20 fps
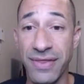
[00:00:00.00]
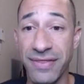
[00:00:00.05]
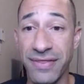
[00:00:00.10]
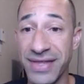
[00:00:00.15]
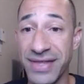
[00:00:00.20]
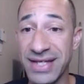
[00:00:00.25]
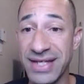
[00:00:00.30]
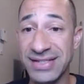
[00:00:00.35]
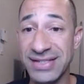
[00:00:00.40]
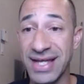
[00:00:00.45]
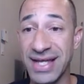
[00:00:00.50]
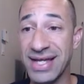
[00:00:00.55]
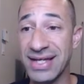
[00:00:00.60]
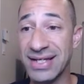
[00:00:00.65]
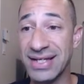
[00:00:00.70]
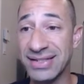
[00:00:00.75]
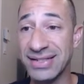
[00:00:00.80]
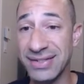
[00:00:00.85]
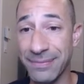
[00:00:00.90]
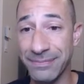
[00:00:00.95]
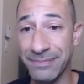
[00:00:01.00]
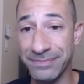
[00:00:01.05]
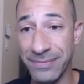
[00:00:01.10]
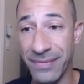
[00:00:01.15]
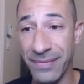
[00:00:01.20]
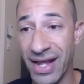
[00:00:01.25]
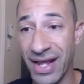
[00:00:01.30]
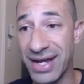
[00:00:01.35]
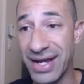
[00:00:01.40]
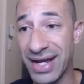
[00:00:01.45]
this is
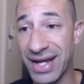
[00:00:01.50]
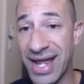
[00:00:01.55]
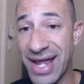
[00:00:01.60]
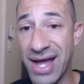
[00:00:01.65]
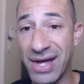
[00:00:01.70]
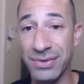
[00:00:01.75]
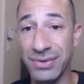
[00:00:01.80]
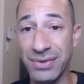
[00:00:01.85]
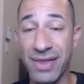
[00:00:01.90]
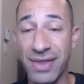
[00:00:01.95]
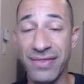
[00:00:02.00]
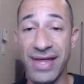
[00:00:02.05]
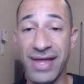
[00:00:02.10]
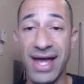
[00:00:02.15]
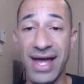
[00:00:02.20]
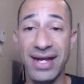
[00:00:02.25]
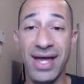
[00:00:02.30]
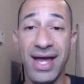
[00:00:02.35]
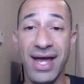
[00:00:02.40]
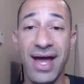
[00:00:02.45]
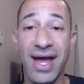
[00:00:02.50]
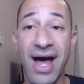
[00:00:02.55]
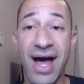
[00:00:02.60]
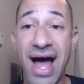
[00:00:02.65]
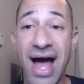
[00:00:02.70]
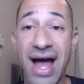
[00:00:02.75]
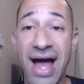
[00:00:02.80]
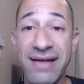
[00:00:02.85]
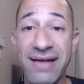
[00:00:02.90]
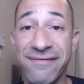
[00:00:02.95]
an account that
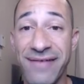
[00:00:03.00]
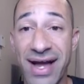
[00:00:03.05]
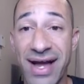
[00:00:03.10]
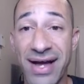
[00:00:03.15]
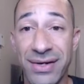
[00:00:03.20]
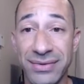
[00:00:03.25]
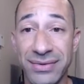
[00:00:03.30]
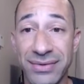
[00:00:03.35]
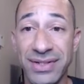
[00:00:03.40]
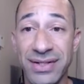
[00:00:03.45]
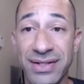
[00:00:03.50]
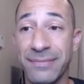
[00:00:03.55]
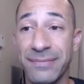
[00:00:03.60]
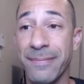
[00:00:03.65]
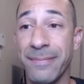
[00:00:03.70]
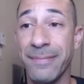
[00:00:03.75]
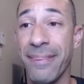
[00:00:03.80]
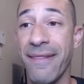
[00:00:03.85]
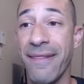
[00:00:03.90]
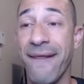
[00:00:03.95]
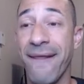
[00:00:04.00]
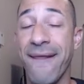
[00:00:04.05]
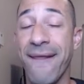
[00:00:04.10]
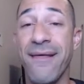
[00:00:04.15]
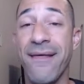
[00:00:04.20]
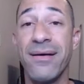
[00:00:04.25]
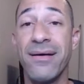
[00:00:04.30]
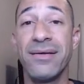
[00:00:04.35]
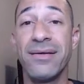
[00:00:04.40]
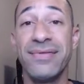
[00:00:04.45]
I found
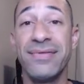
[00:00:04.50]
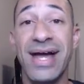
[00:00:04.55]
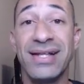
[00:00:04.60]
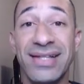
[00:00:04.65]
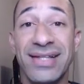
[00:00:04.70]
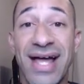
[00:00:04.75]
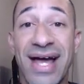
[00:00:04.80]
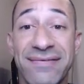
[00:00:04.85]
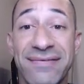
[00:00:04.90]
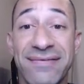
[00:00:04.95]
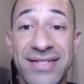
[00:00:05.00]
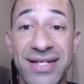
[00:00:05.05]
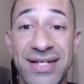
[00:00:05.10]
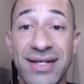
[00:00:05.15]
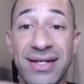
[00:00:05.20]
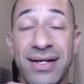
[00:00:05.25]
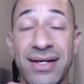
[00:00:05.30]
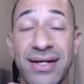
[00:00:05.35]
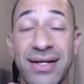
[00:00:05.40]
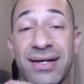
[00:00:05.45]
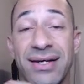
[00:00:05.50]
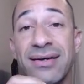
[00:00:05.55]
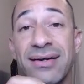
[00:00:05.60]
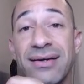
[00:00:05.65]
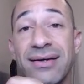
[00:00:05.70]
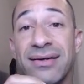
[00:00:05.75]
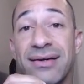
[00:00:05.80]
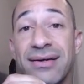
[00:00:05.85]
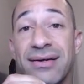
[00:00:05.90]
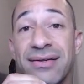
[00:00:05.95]
that left.
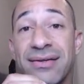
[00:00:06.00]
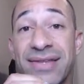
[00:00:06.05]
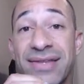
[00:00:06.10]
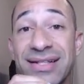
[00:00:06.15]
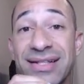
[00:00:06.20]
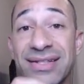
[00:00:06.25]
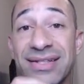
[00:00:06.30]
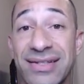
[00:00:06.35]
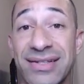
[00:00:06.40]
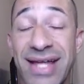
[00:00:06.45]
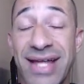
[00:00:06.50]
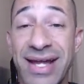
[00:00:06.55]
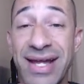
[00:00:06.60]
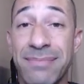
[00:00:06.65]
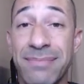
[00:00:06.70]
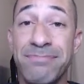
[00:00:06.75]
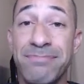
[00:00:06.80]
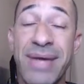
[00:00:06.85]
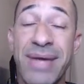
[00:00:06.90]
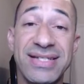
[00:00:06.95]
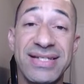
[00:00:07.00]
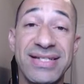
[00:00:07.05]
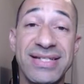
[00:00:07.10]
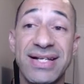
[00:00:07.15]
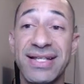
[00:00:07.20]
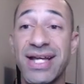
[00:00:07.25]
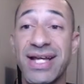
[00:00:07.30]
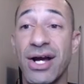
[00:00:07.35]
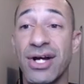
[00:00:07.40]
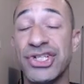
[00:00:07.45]
They
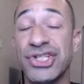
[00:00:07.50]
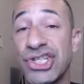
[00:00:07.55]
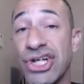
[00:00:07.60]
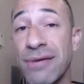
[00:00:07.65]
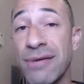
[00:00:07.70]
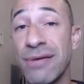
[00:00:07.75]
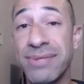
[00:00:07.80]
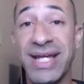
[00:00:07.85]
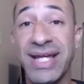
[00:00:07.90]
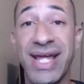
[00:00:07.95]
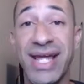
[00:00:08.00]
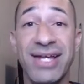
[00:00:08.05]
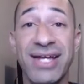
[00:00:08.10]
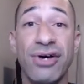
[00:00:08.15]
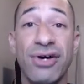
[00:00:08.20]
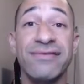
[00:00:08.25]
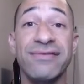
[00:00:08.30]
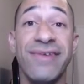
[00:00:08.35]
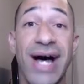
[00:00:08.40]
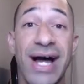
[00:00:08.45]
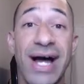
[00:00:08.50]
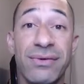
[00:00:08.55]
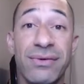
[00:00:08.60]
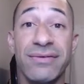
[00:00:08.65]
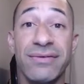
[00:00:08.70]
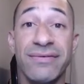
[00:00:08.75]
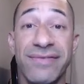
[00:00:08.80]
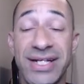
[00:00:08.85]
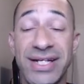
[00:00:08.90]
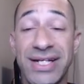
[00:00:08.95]
basically are jumping in on
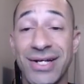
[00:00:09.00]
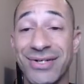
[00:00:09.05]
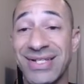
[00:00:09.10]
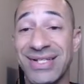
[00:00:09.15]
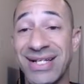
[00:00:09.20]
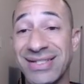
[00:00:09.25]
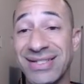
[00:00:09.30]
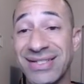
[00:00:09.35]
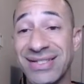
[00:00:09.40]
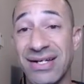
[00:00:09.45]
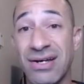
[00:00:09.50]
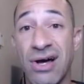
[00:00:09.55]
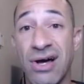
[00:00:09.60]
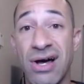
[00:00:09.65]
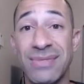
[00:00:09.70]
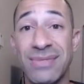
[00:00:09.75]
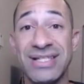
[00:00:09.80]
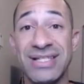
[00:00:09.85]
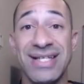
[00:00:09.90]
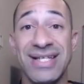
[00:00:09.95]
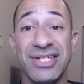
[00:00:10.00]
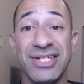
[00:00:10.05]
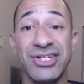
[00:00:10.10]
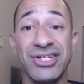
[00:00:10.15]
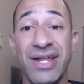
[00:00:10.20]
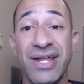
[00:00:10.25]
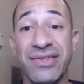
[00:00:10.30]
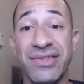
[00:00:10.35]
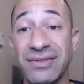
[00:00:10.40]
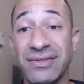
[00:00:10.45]
viral videos into the comment section,
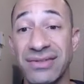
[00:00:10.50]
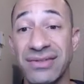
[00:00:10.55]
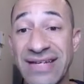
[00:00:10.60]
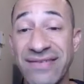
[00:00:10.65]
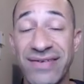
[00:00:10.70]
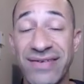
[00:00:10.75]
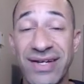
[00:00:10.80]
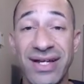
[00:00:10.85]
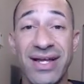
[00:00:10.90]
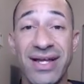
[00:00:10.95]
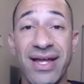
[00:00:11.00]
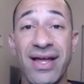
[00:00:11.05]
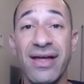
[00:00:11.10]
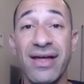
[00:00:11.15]
and they're leaving